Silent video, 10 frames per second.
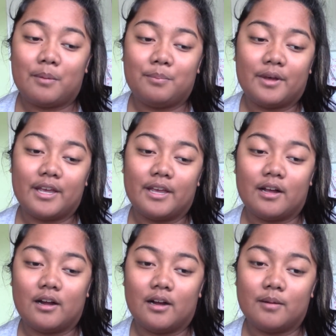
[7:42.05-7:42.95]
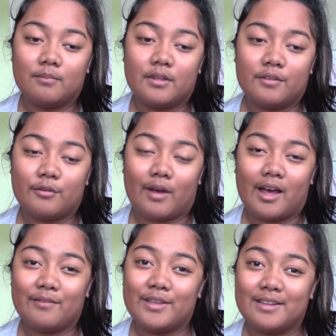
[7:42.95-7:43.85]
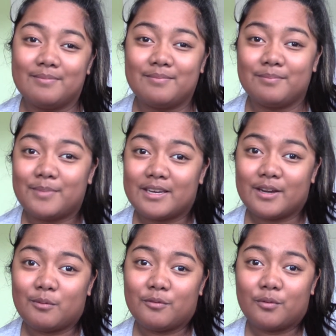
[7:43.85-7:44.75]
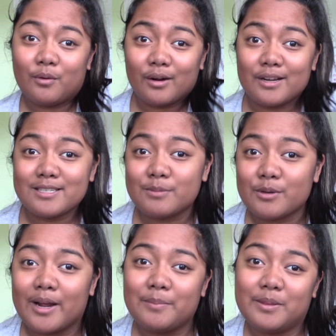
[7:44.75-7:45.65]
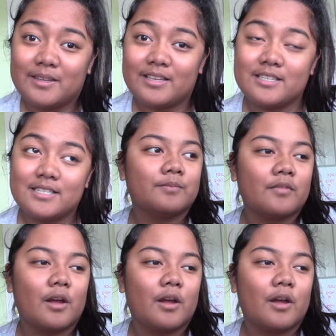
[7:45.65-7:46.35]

But um, if you haven't been here before, subscribe please.